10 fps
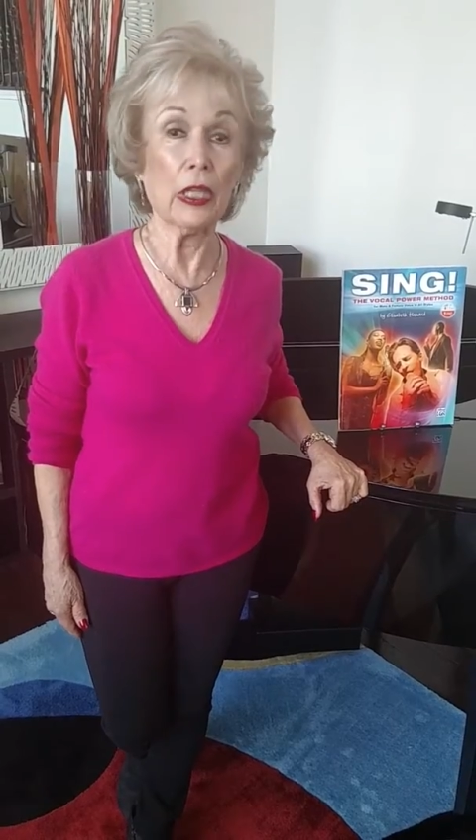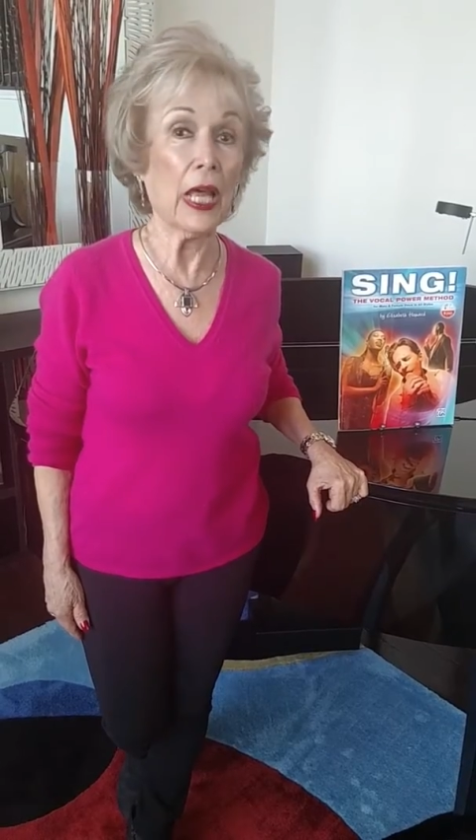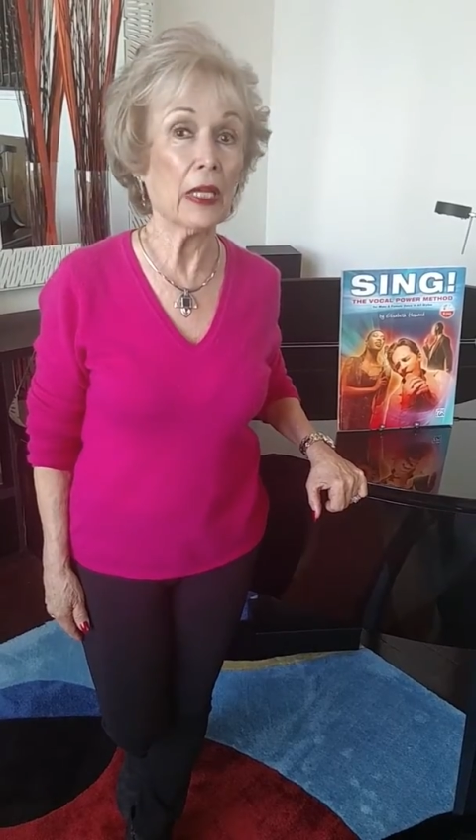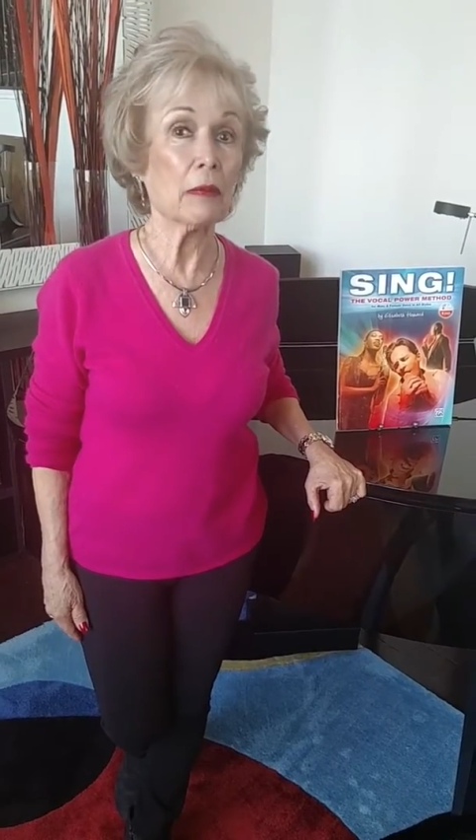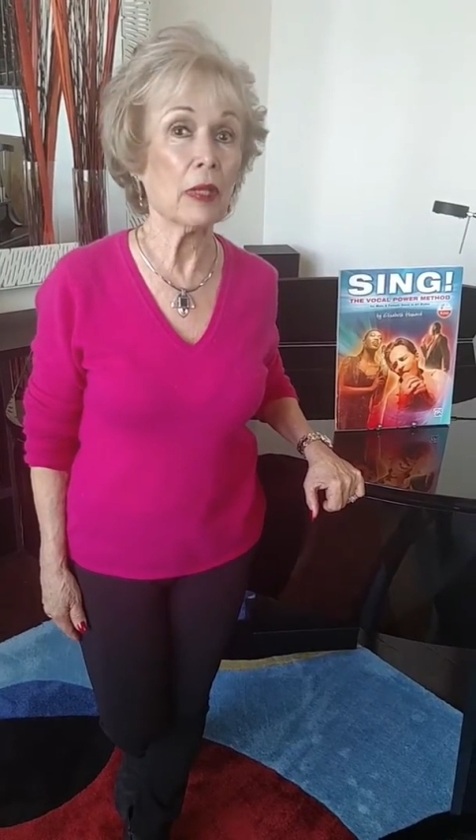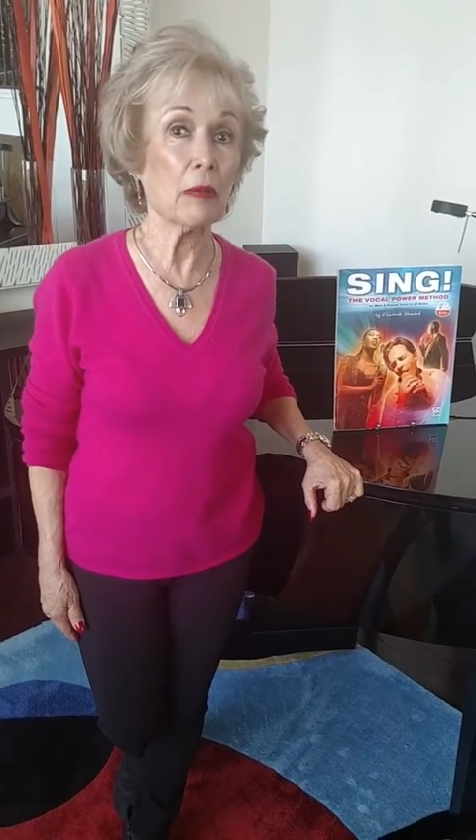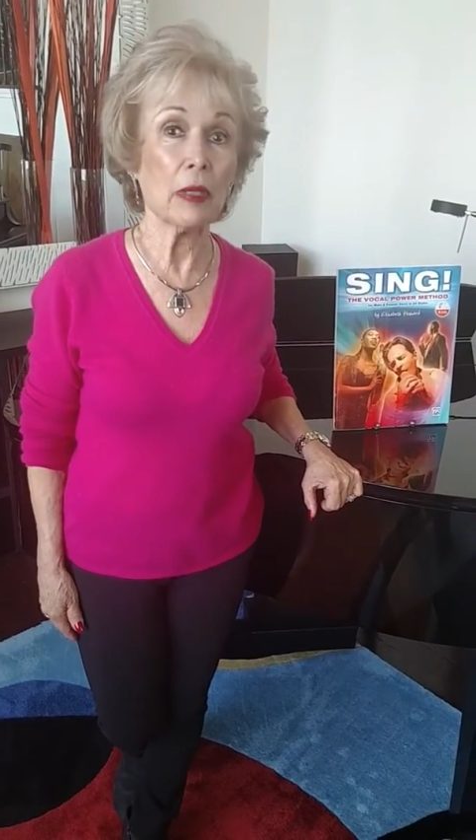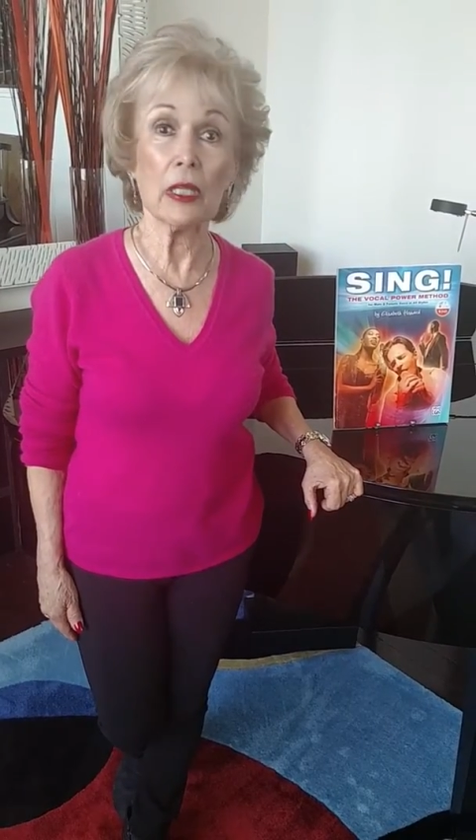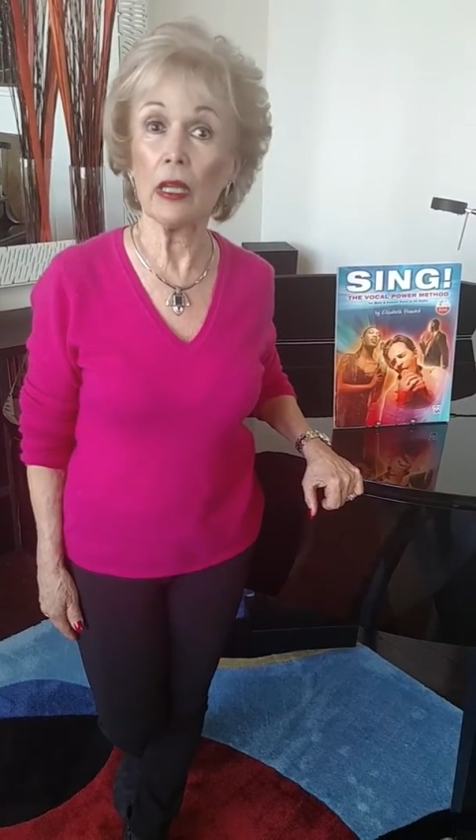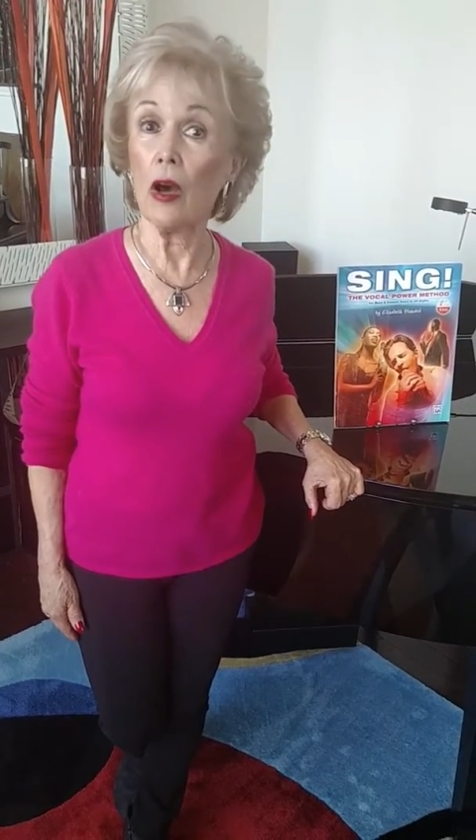let me
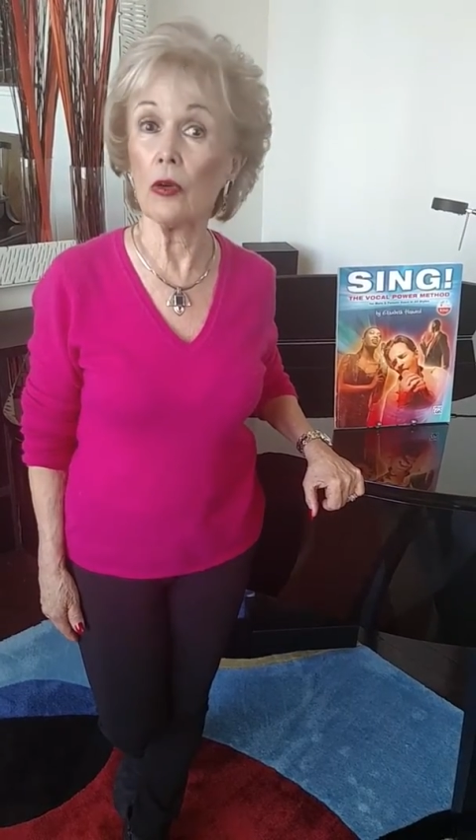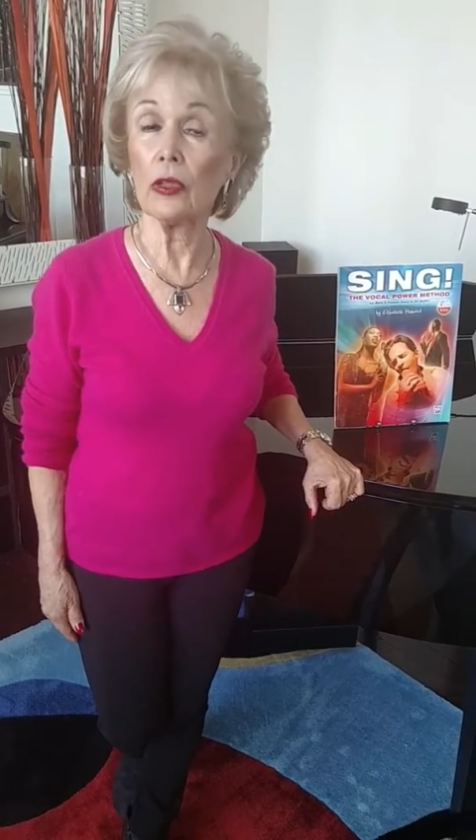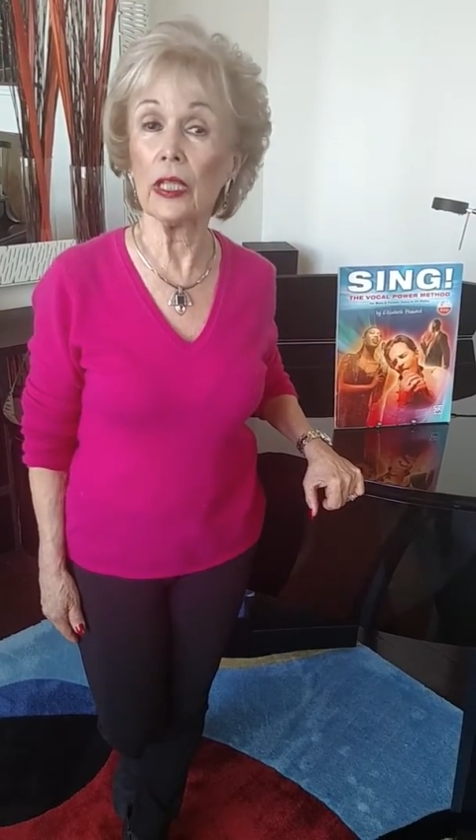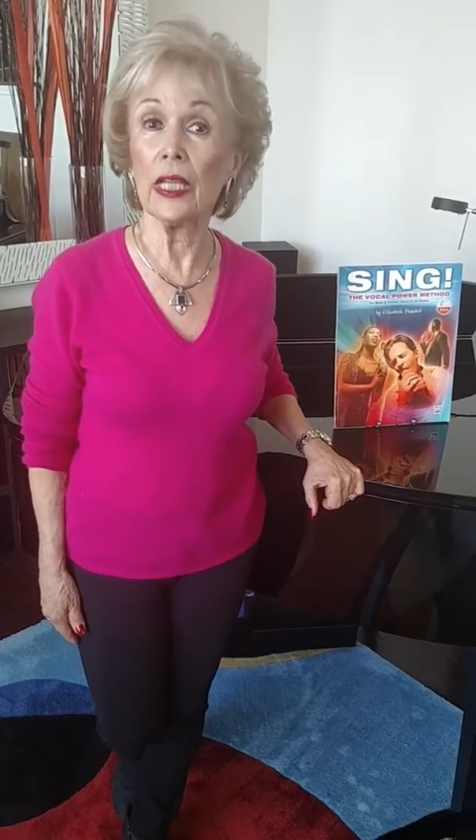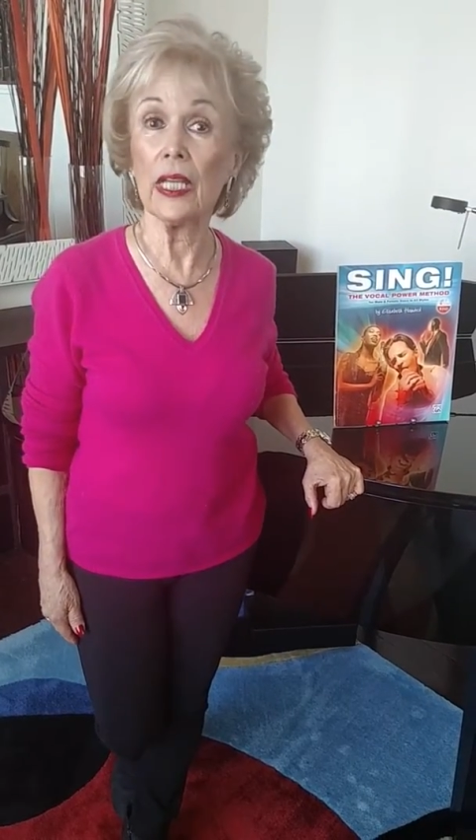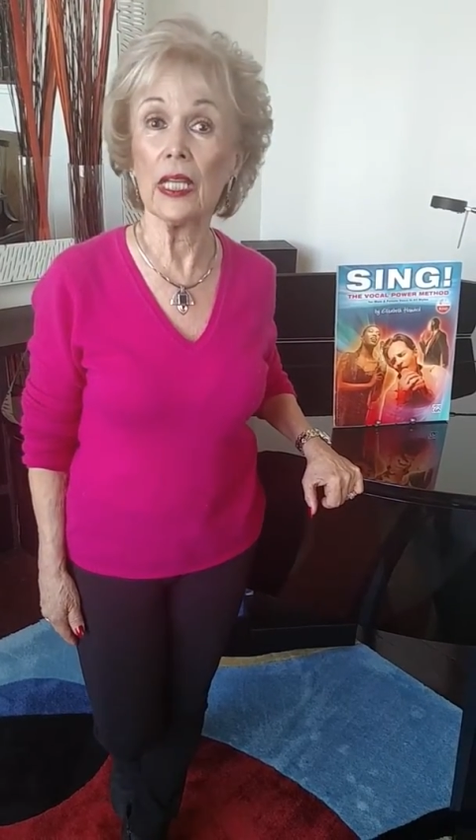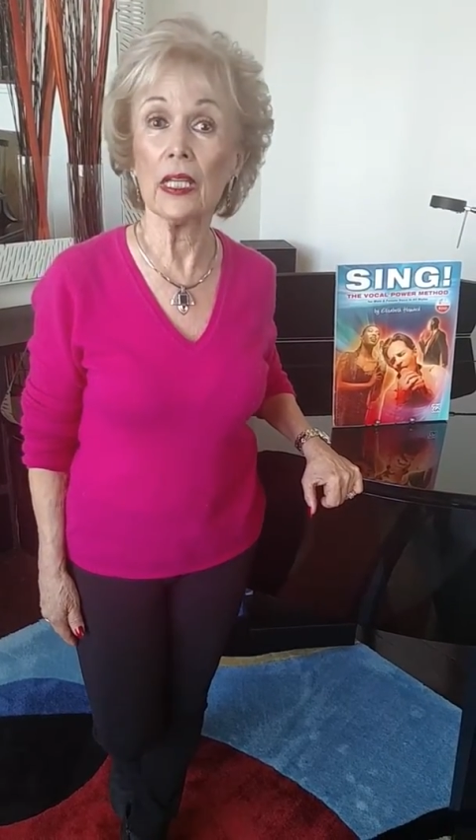be lonely.